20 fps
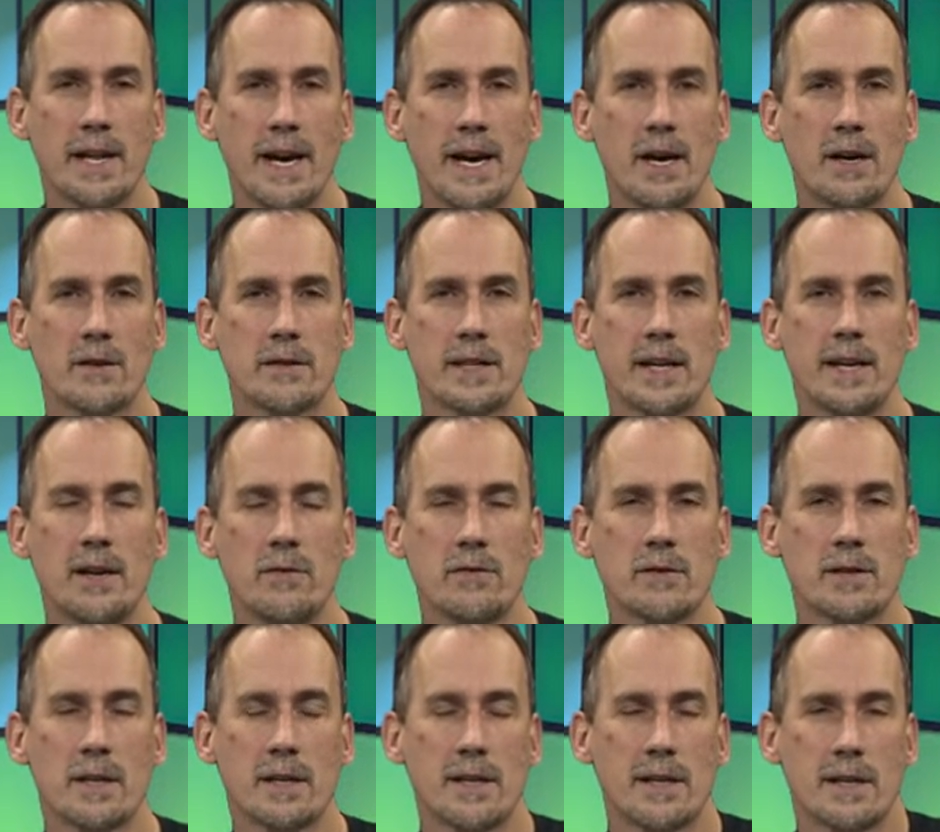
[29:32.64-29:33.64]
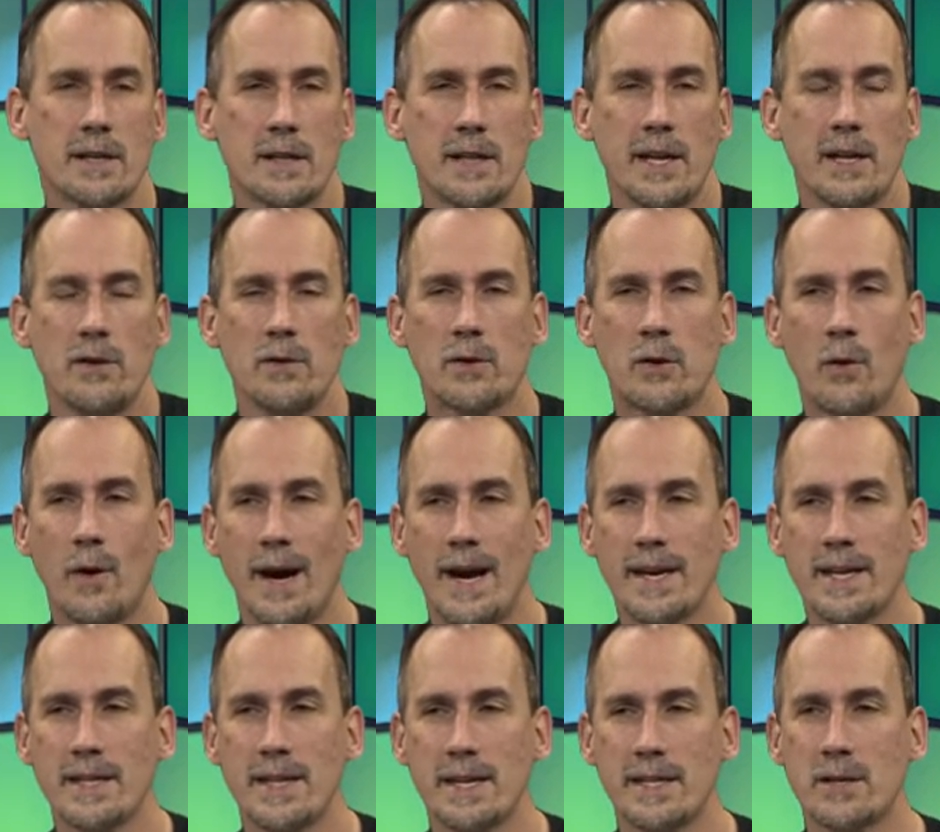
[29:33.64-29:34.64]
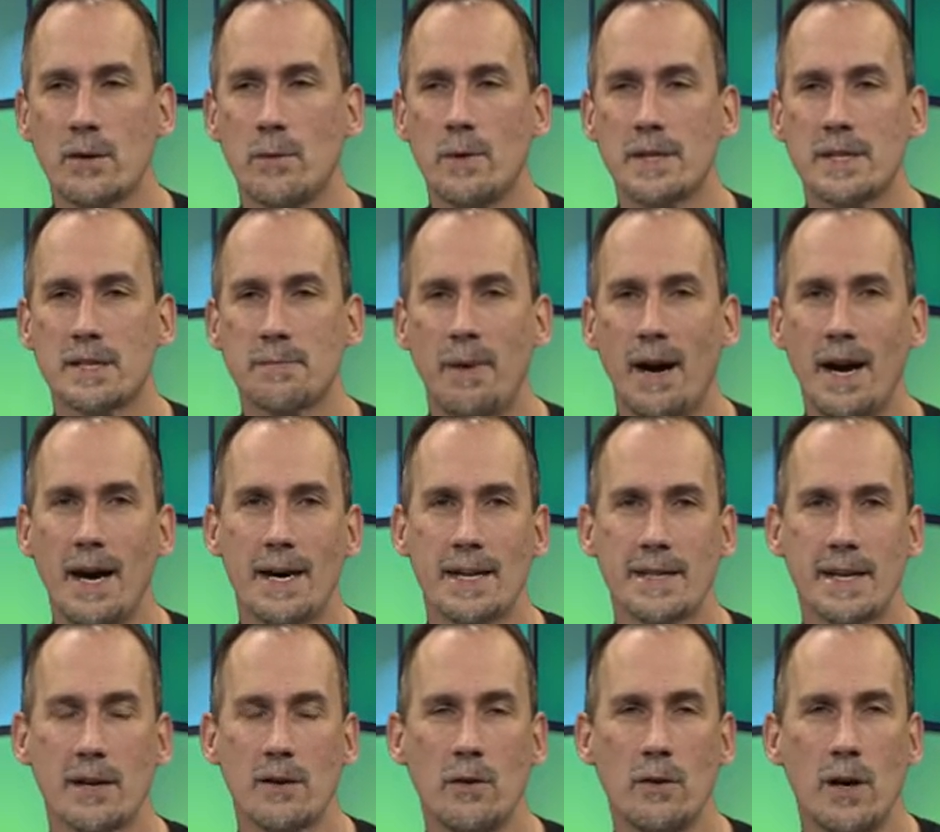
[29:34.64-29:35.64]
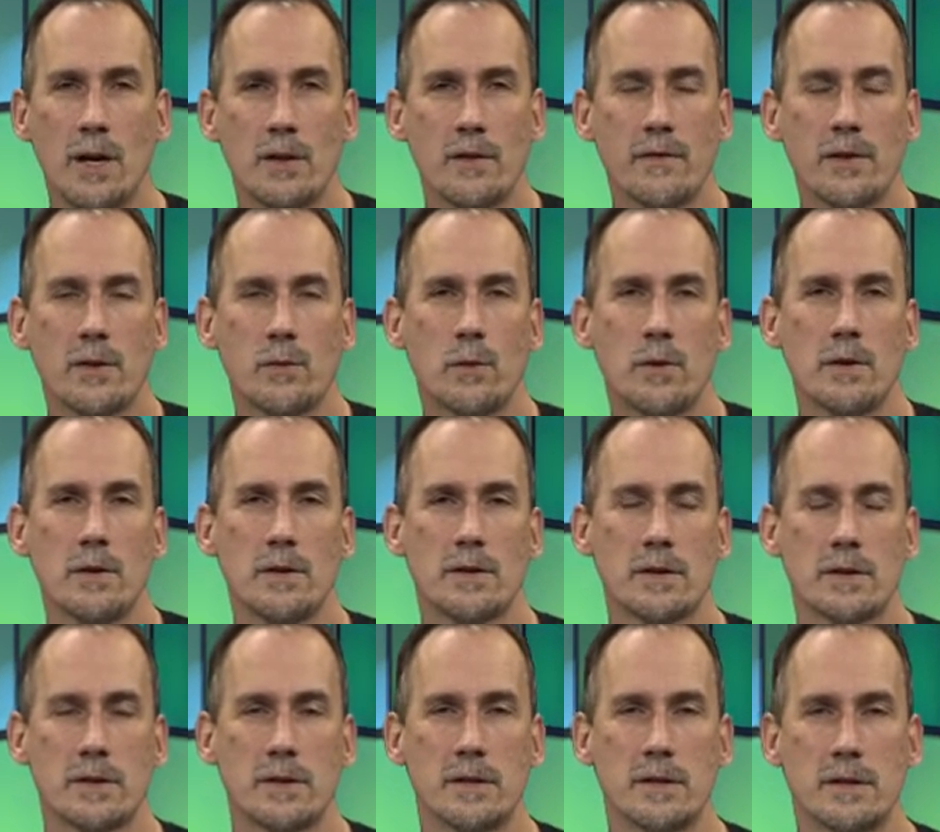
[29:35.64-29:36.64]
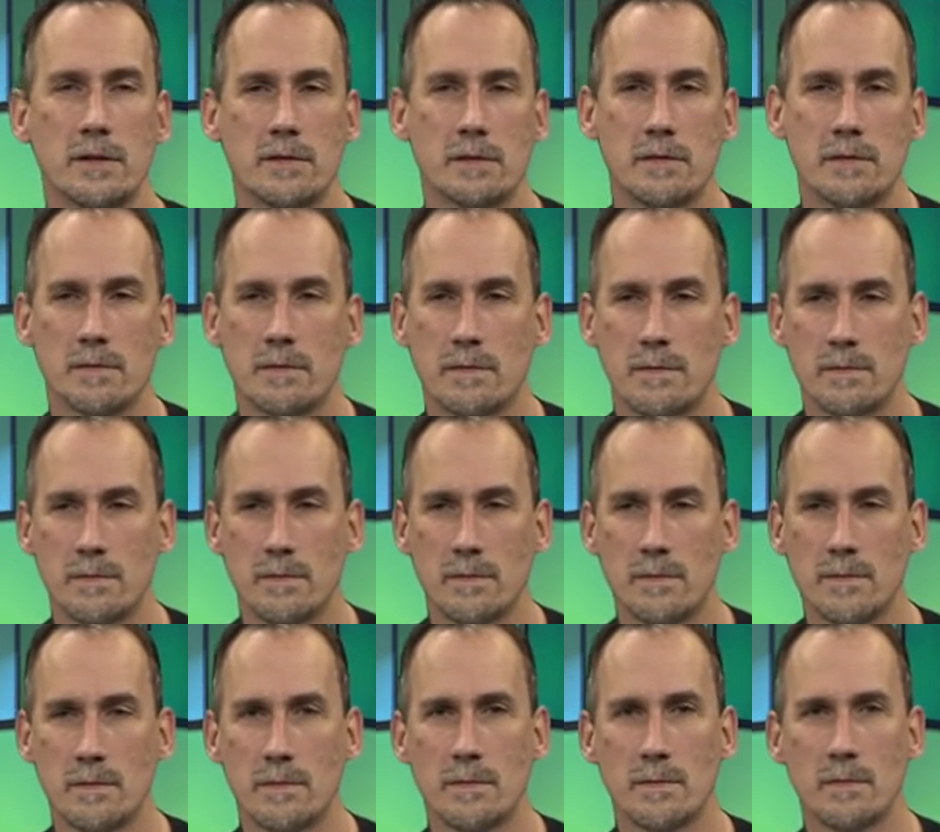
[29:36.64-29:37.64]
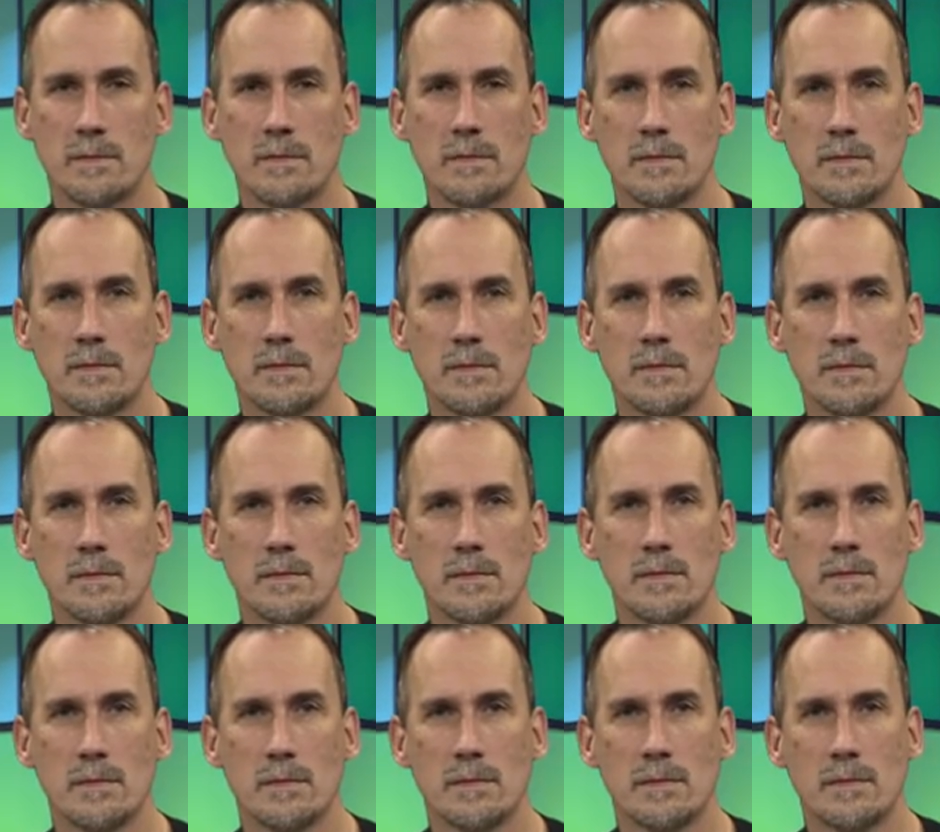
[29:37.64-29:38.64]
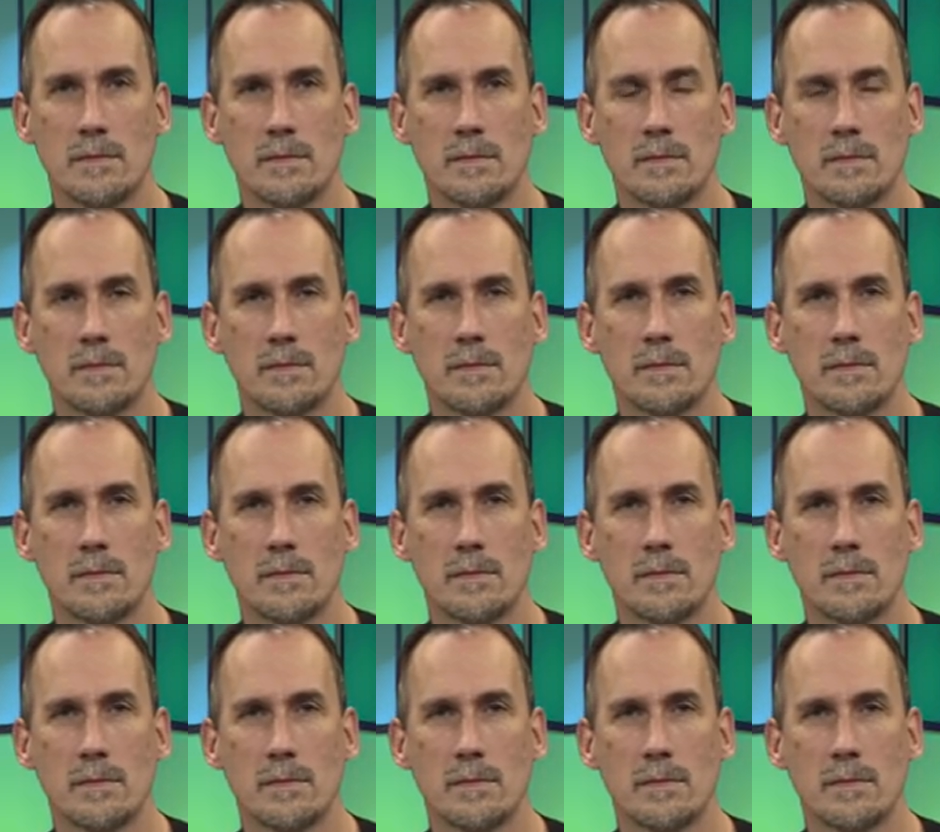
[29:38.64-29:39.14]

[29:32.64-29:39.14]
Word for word: out. They don't they don't coagulate into one spot. They go all over the world. This is what we do now.